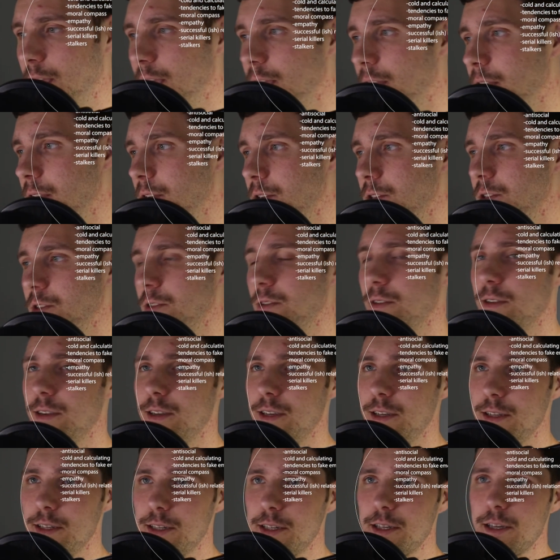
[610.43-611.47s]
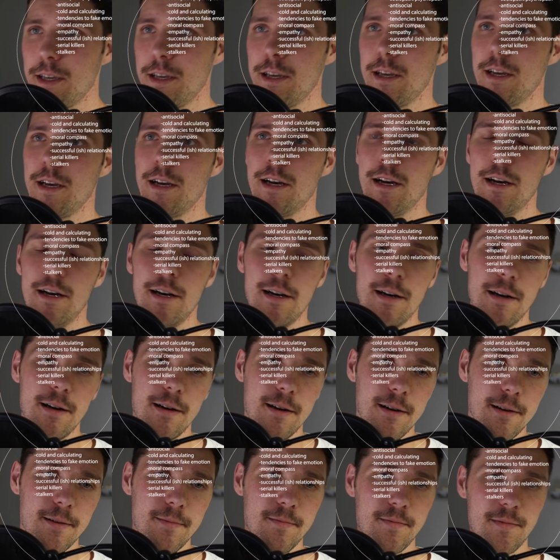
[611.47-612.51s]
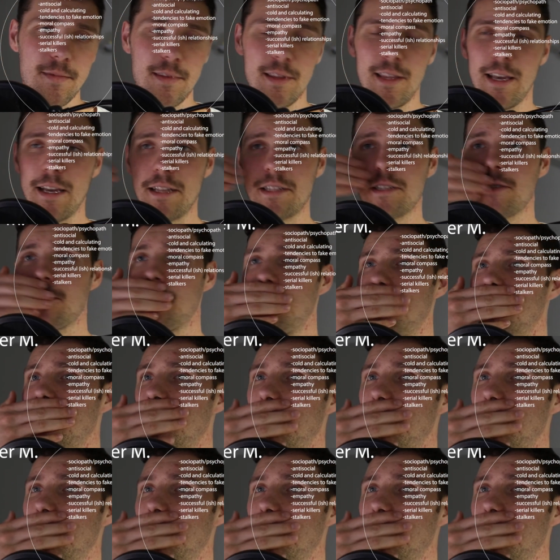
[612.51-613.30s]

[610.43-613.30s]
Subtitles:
head injuries, that sort of